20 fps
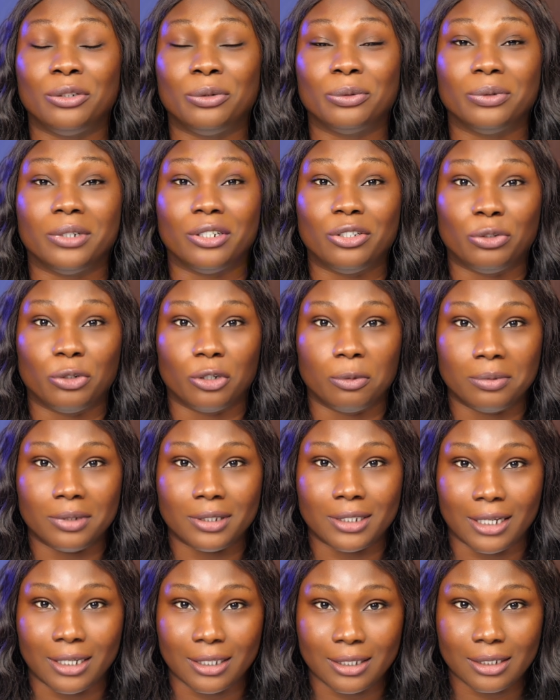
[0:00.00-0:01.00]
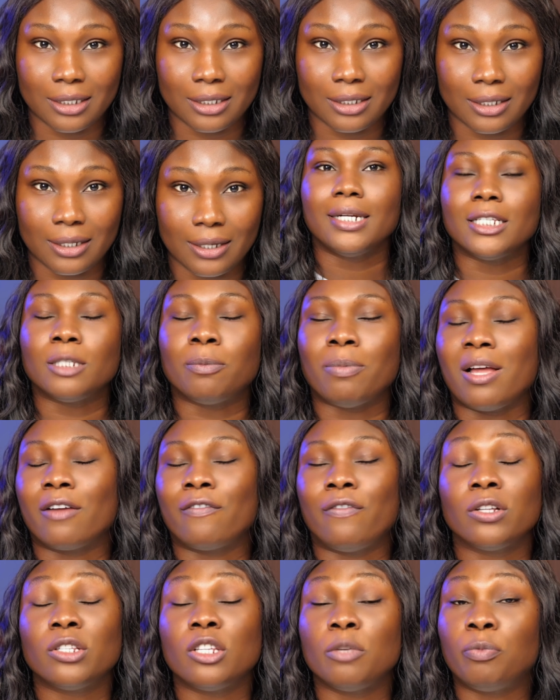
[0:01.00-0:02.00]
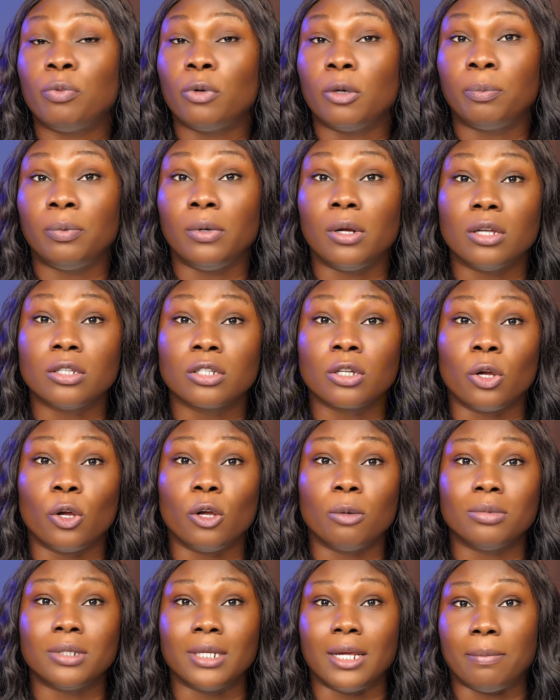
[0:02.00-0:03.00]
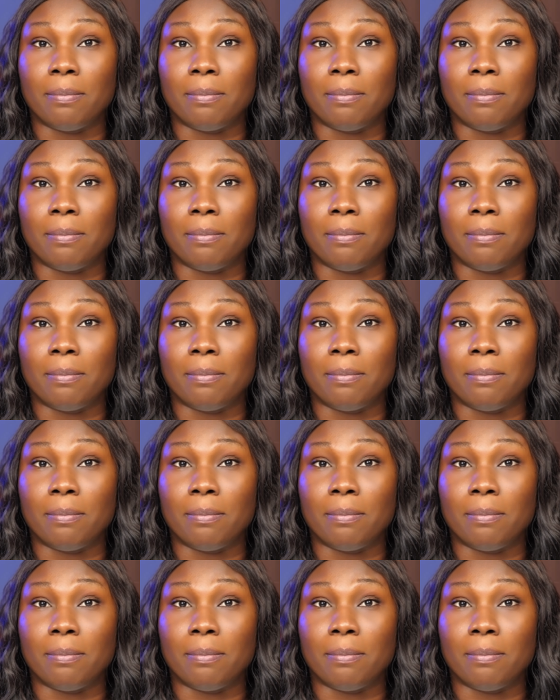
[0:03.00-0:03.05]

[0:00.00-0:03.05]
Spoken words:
do the drop test. The Spark 40 Pro Plus comes